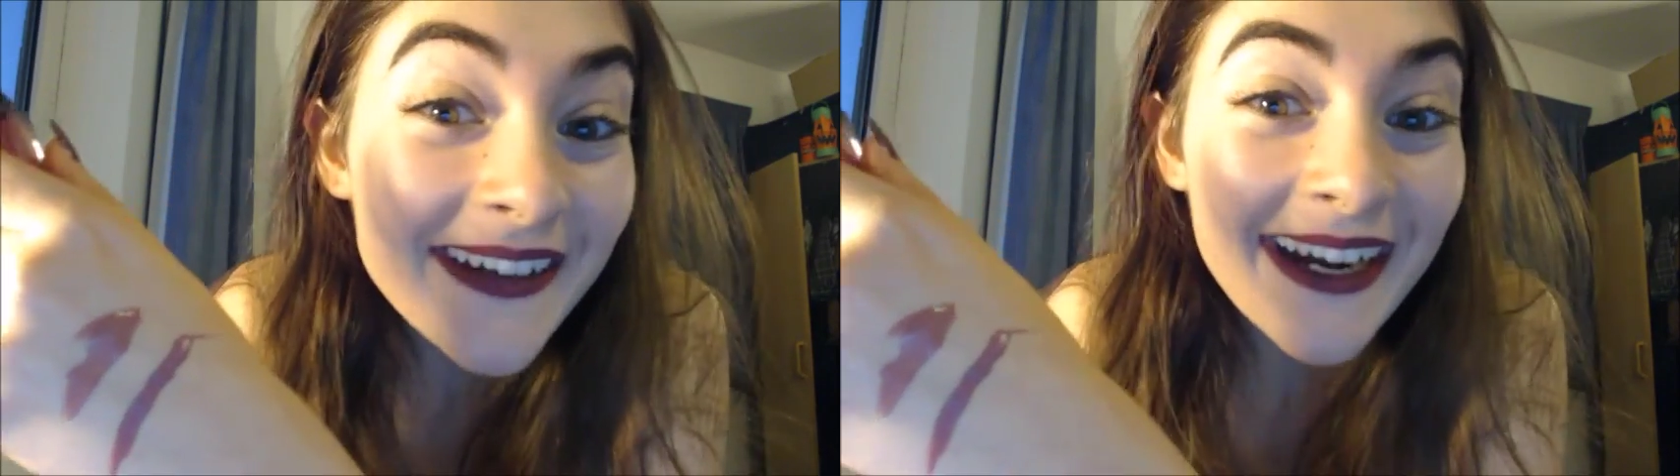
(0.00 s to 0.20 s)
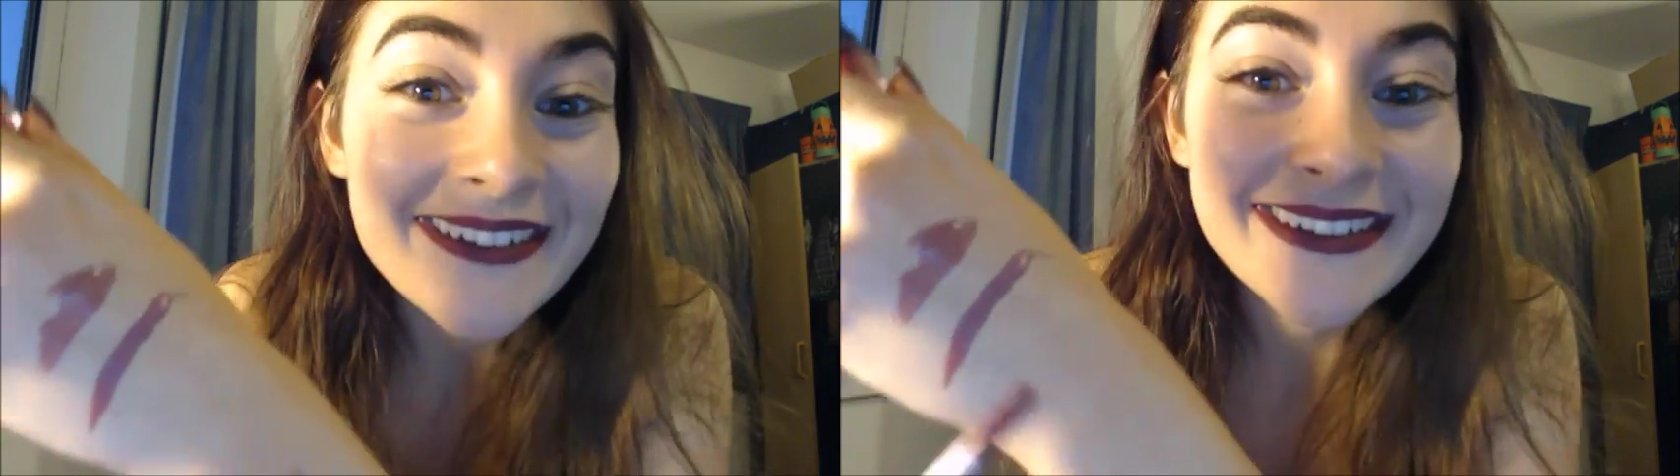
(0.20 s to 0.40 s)

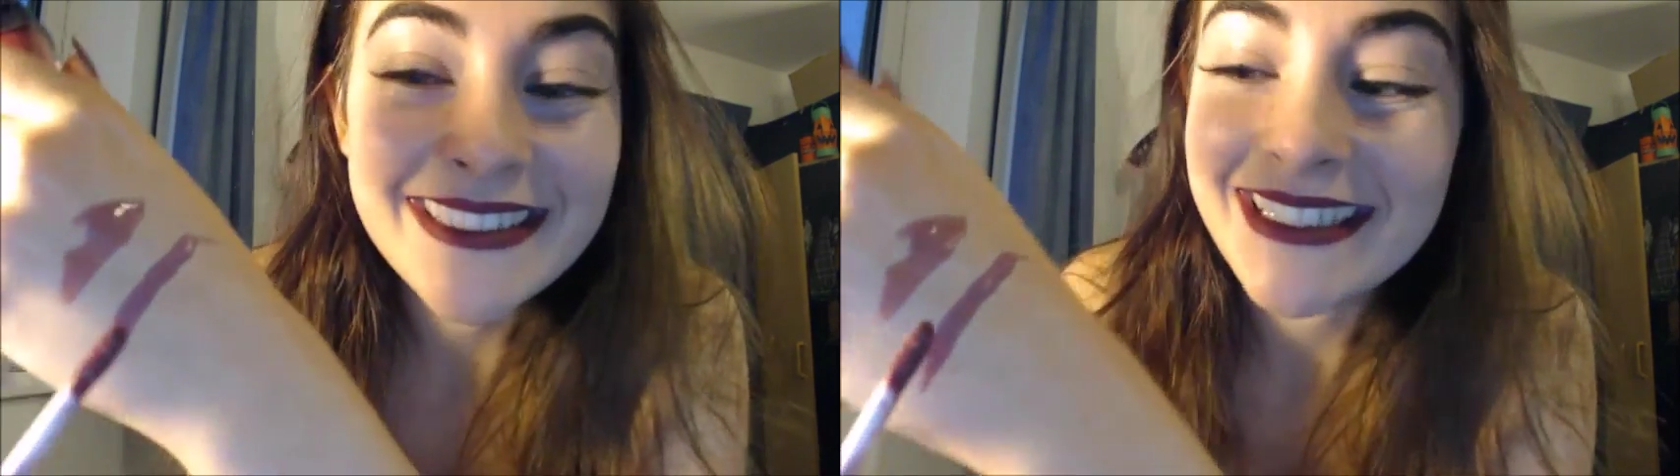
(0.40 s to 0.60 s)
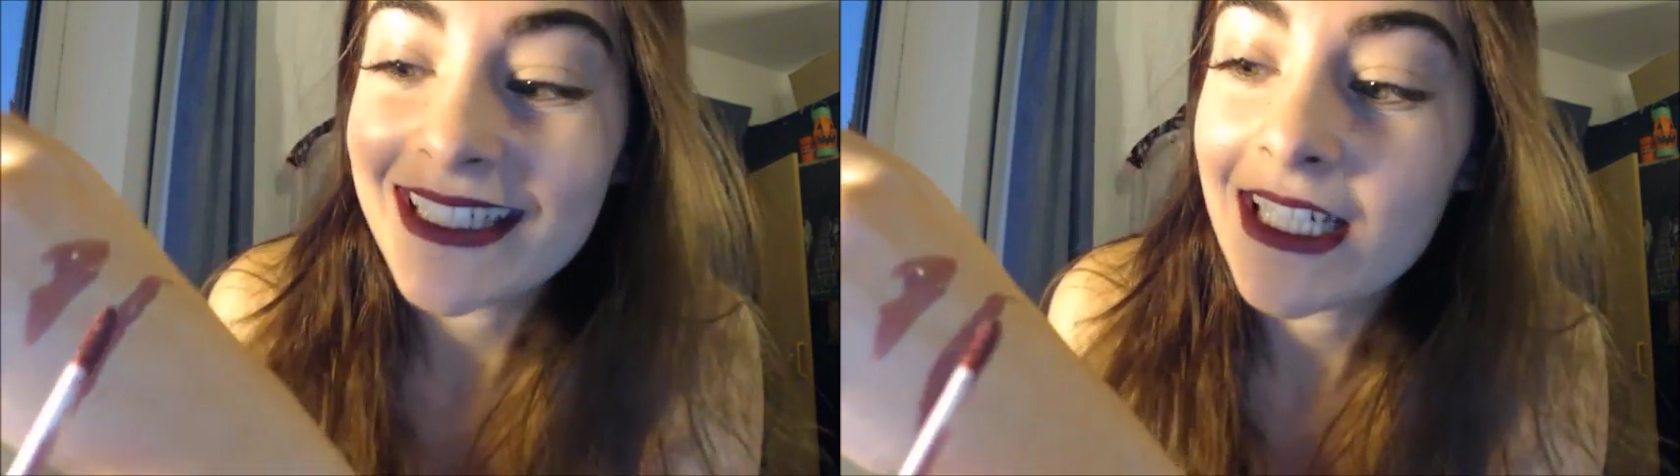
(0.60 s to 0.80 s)

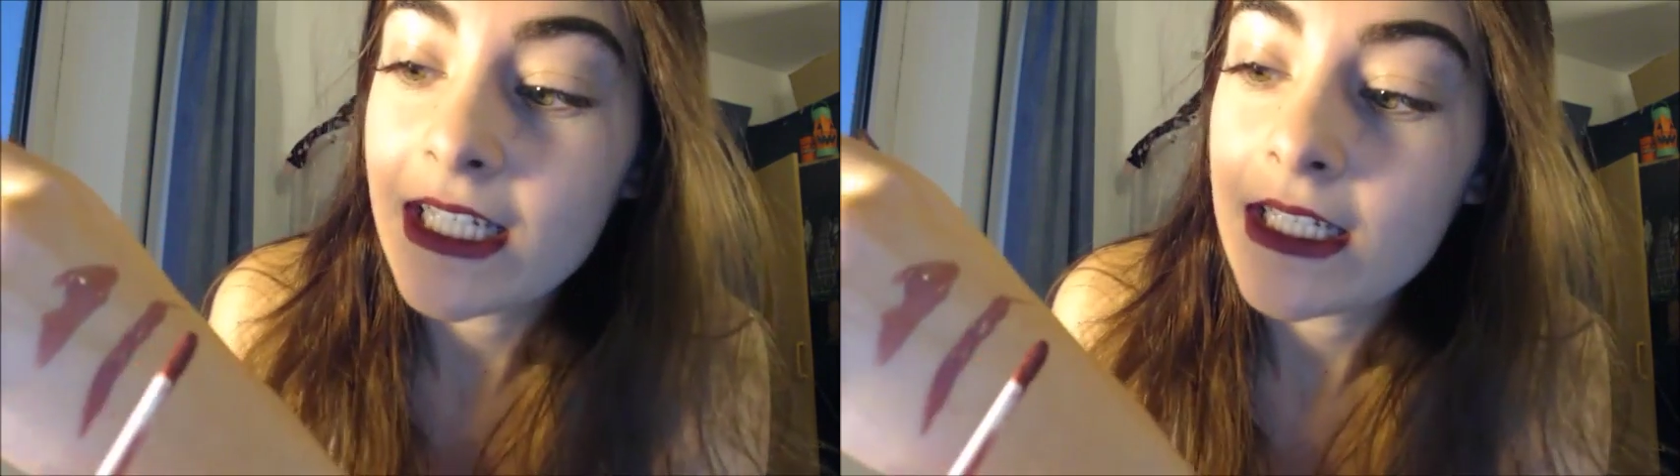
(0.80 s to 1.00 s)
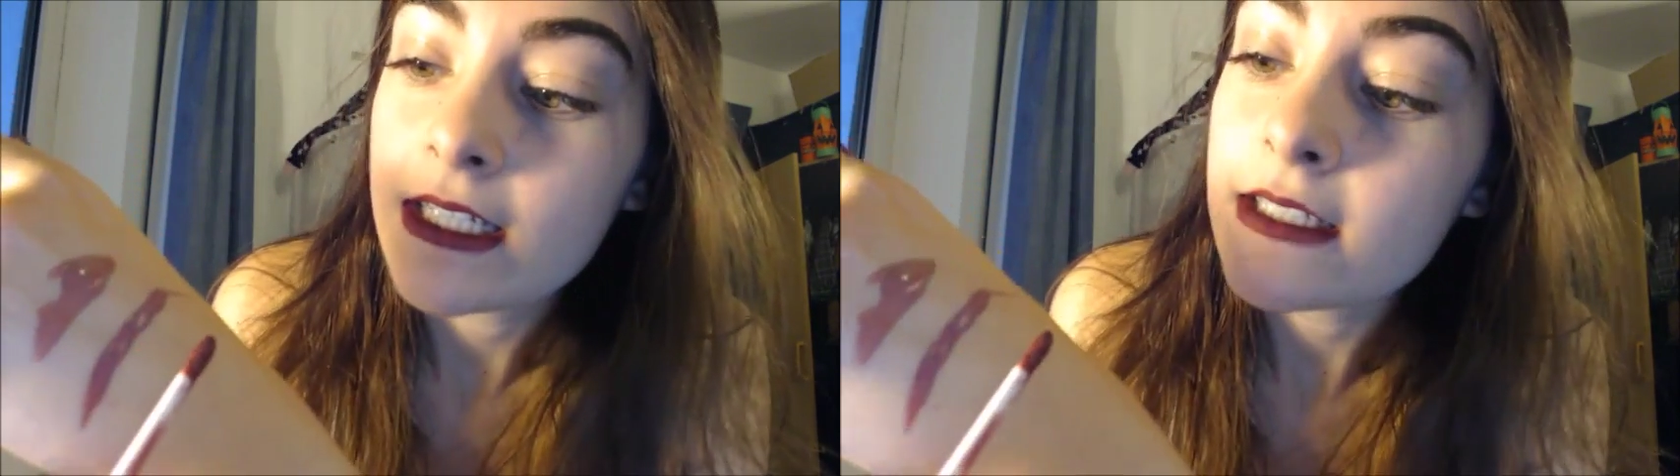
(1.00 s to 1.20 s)
around.
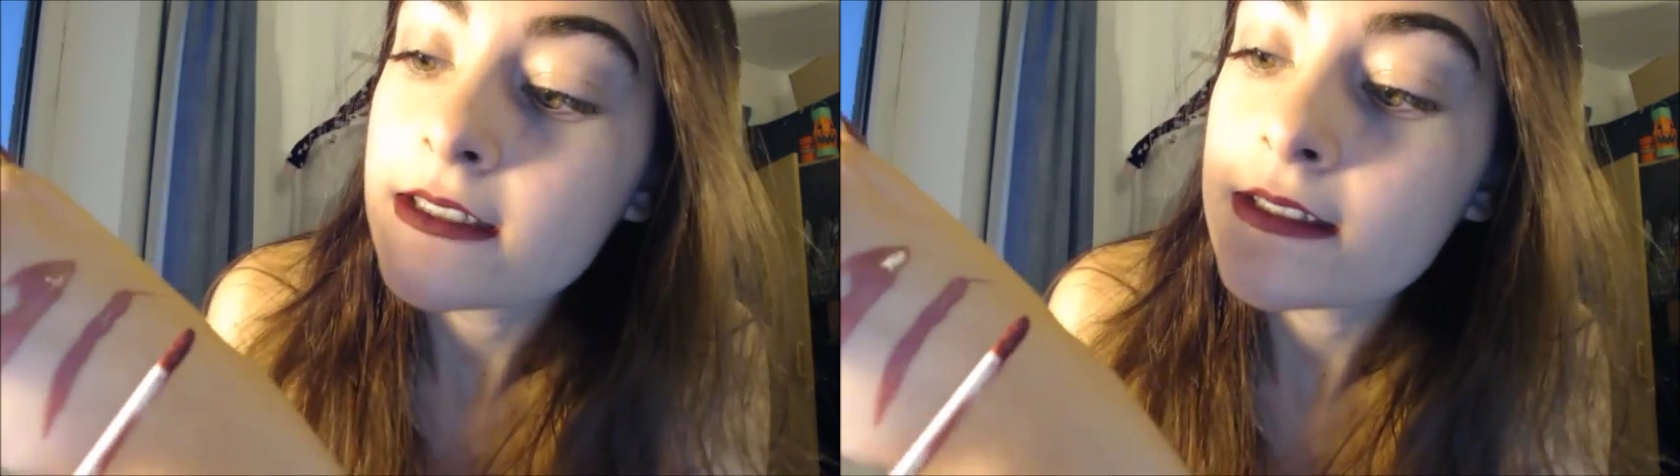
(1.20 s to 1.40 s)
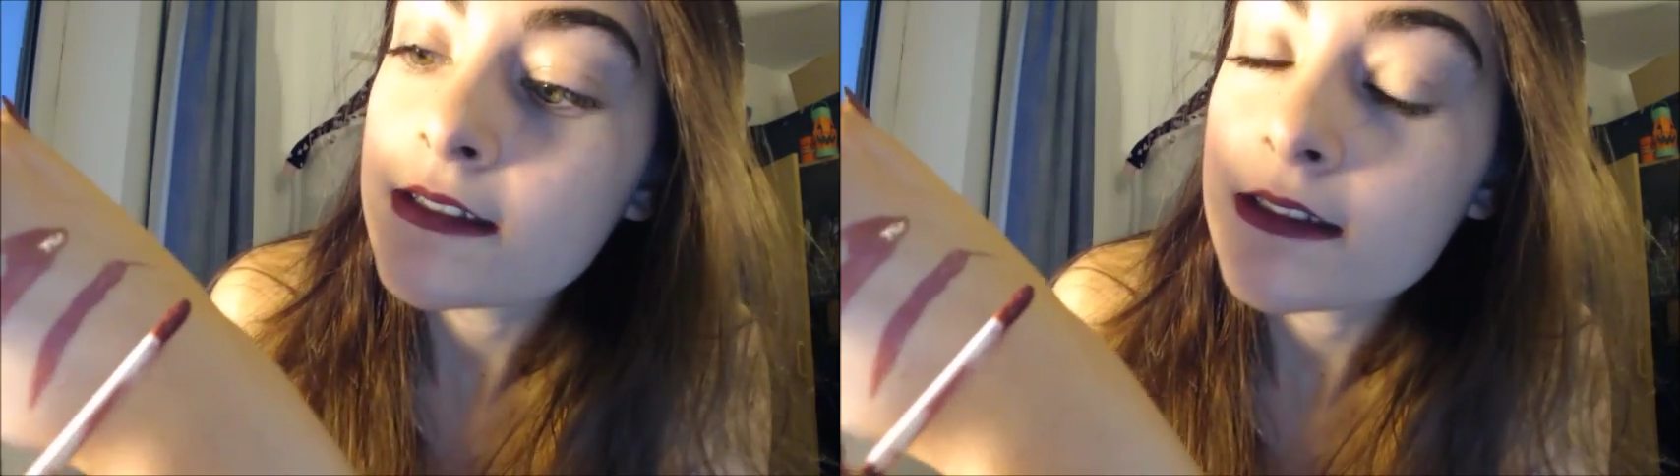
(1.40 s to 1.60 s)

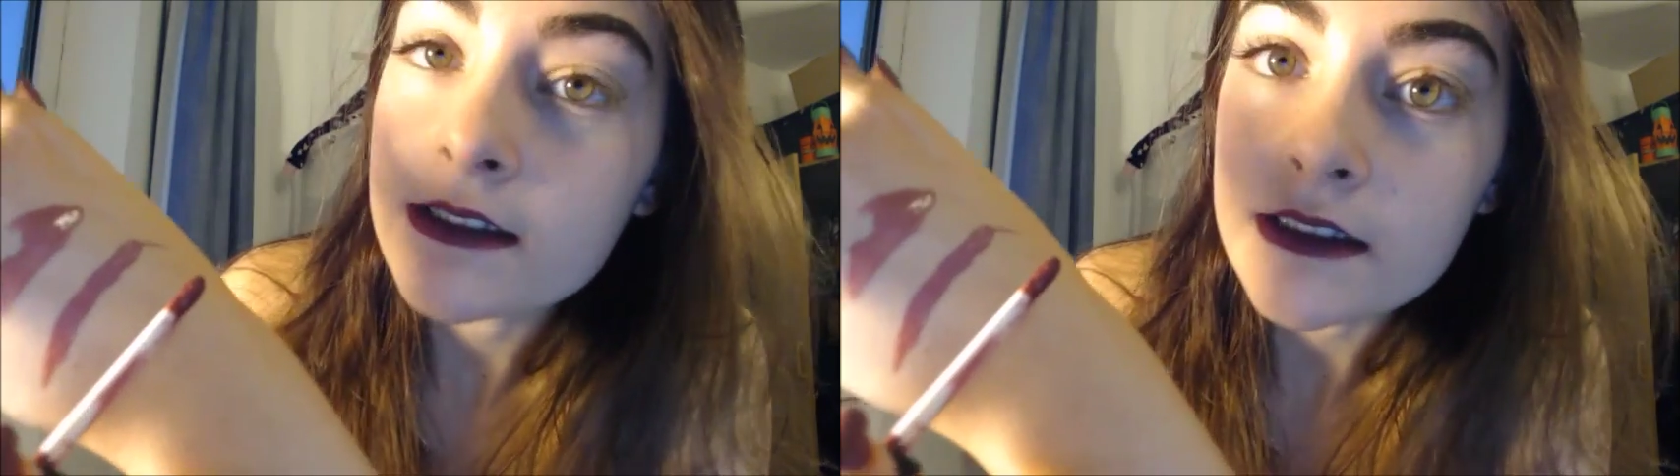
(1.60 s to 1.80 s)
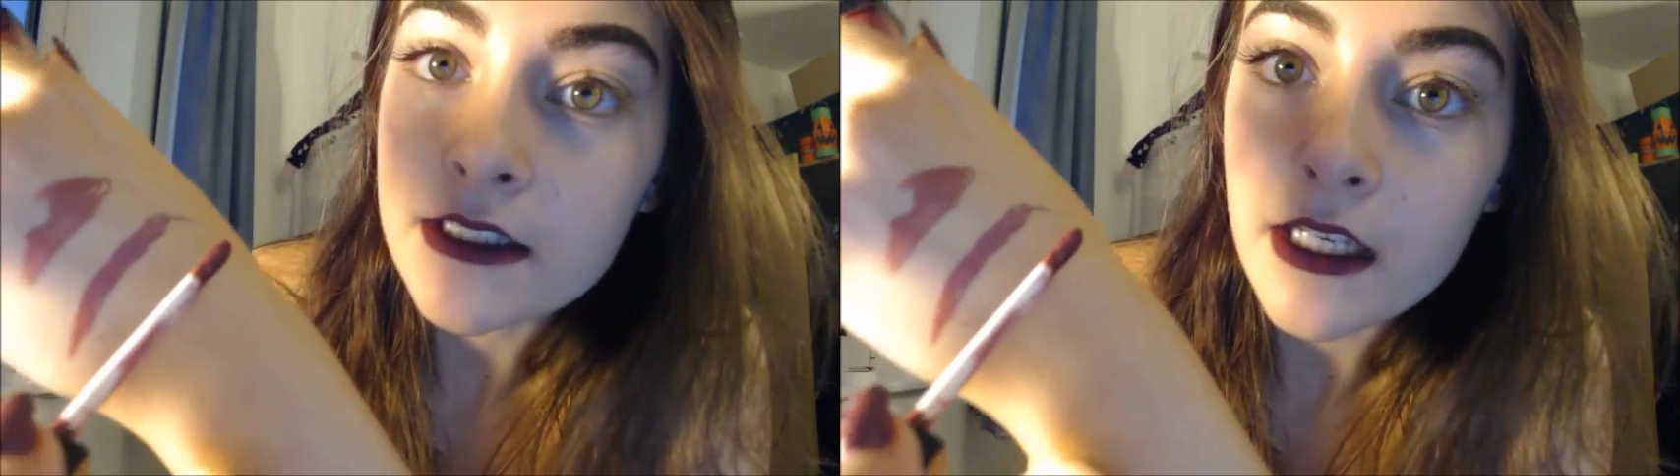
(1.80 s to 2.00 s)

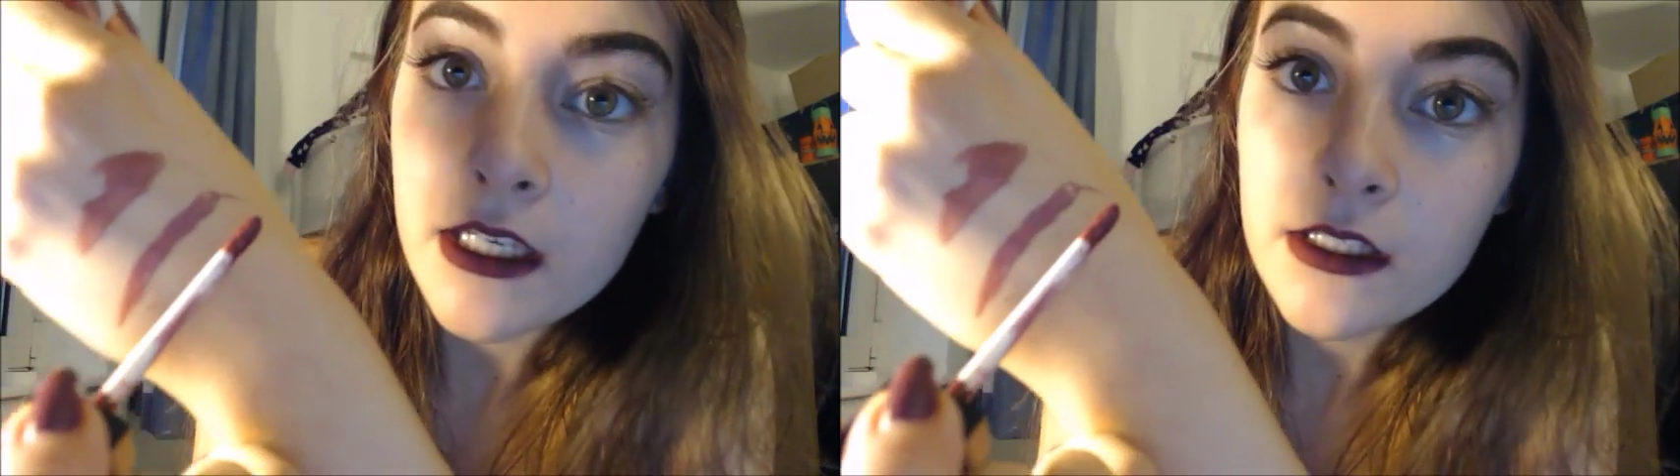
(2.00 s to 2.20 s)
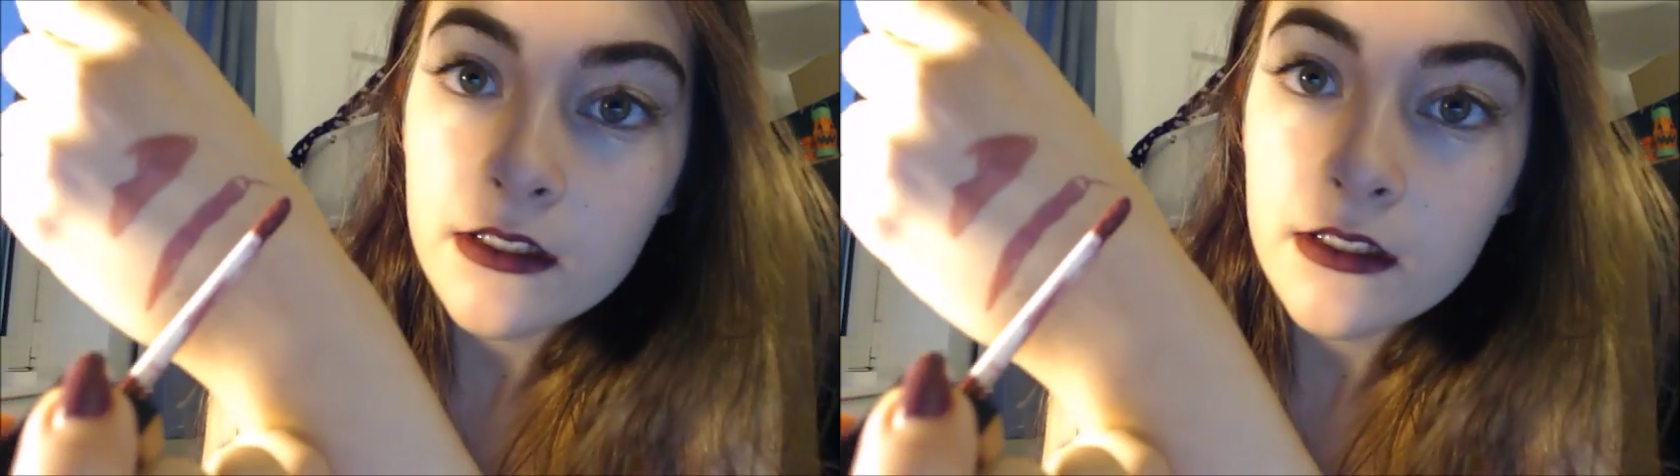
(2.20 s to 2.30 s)
So